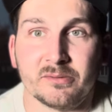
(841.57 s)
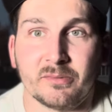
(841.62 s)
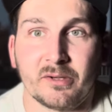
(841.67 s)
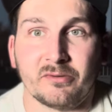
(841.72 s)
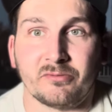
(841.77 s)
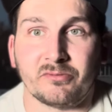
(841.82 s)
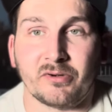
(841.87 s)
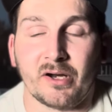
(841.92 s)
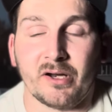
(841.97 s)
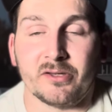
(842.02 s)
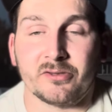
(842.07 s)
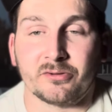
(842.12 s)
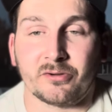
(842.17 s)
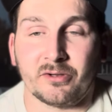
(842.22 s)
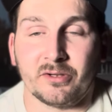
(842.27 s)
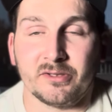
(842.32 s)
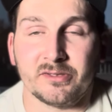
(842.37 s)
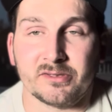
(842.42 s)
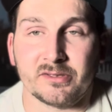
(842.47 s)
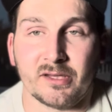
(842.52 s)
in my Friday
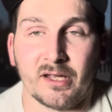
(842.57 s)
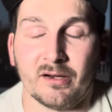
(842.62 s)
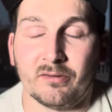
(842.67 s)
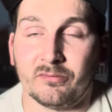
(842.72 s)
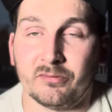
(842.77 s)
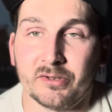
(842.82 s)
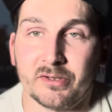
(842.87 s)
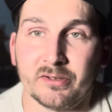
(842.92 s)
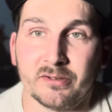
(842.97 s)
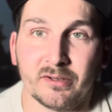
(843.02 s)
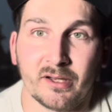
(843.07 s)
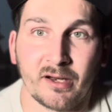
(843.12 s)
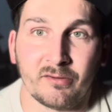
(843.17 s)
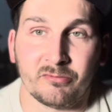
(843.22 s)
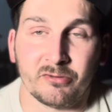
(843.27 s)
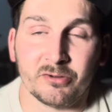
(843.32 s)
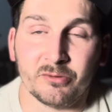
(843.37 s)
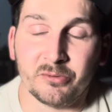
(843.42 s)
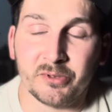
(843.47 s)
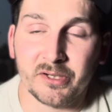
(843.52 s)
toy hunts. And every
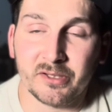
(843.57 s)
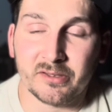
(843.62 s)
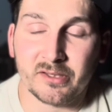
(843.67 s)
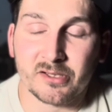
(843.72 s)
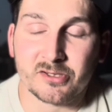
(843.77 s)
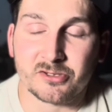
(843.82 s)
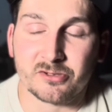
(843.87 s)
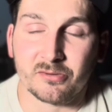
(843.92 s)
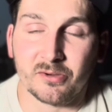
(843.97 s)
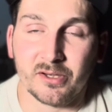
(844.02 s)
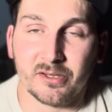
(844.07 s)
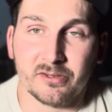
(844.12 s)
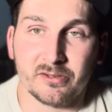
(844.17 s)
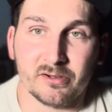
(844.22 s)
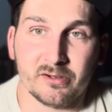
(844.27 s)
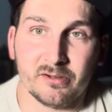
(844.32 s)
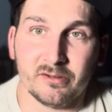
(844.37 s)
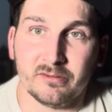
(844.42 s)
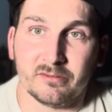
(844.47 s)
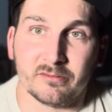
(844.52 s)
every week that you
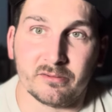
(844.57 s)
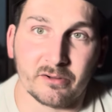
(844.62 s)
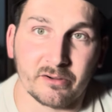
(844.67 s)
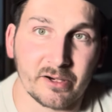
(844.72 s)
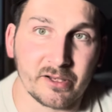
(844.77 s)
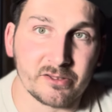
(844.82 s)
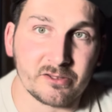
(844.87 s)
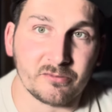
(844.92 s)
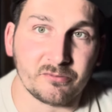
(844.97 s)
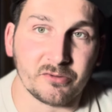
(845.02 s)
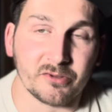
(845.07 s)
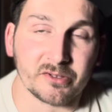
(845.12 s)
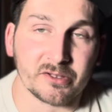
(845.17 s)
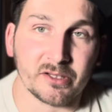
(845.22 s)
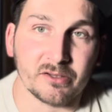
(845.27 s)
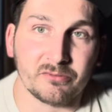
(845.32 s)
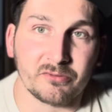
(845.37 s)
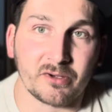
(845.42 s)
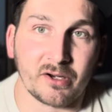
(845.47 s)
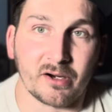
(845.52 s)
enter, you're entered for the
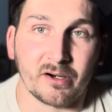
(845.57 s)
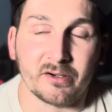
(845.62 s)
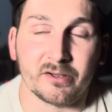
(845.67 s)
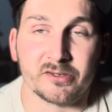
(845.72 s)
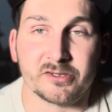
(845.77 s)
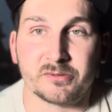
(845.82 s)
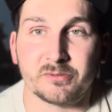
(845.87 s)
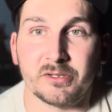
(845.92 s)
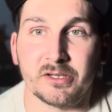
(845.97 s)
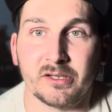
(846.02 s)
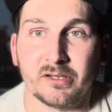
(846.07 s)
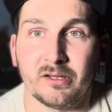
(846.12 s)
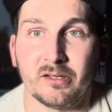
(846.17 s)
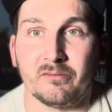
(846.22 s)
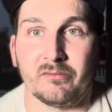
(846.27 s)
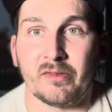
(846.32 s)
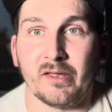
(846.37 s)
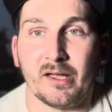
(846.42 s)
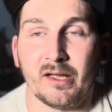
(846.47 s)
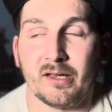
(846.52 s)
gift card. And speaking
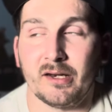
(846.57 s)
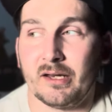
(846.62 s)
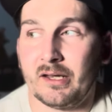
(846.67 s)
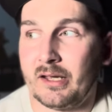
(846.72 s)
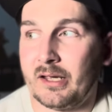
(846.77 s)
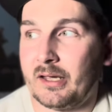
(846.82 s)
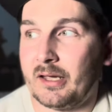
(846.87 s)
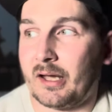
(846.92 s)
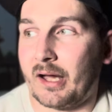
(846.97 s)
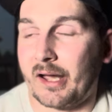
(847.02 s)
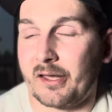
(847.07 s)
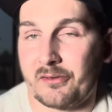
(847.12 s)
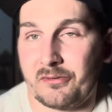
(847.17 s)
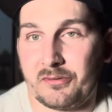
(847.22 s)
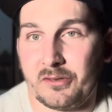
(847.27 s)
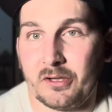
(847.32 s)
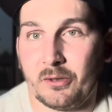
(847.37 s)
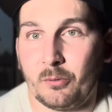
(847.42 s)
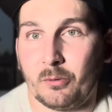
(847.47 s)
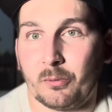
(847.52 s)
of that, I
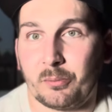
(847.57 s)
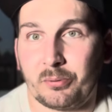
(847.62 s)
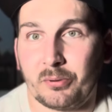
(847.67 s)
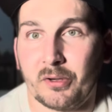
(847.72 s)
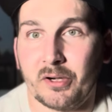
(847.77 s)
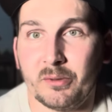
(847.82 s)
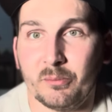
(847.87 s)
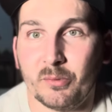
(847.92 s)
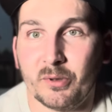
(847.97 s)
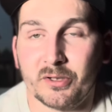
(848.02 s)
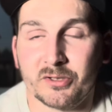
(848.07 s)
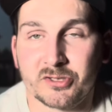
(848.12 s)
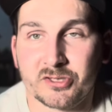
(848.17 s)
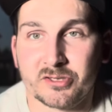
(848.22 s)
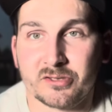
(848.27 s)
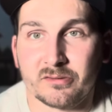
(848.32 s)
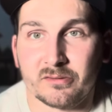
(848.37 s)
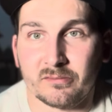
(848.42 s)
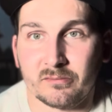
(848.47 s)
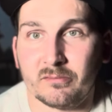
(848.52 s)
think we're pretty
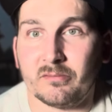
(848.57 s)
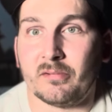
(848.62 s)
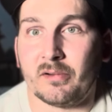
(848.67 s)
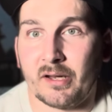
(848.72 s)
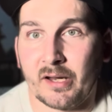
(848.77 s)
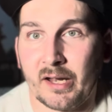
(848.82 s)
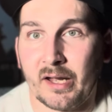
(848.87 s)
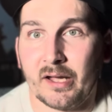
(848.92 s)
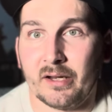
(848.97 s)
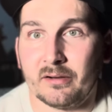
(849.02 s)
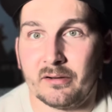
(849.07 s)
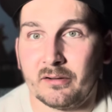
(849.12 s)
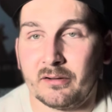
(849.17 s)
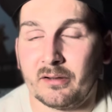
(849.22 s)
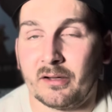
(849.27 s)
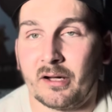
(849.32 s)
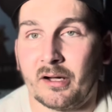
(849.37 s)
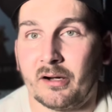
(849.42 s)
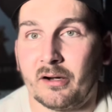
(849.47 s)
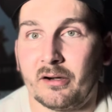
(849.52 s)
much at
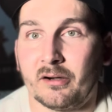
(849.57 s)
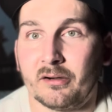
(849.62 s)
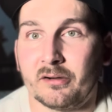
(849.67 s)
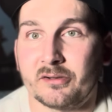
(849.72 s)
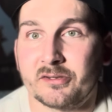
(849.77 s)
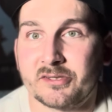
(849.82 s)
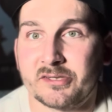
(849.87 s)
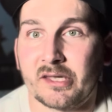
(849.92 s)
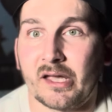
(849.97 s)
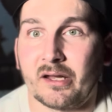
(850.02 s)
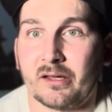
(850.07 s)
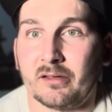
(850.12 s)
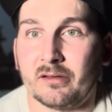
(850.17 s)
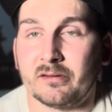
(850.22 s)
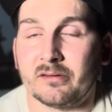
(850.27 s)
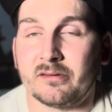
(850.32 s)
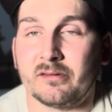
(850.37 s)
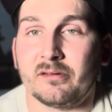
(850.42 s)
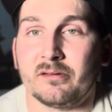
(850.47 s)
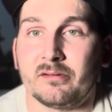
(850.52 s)
our second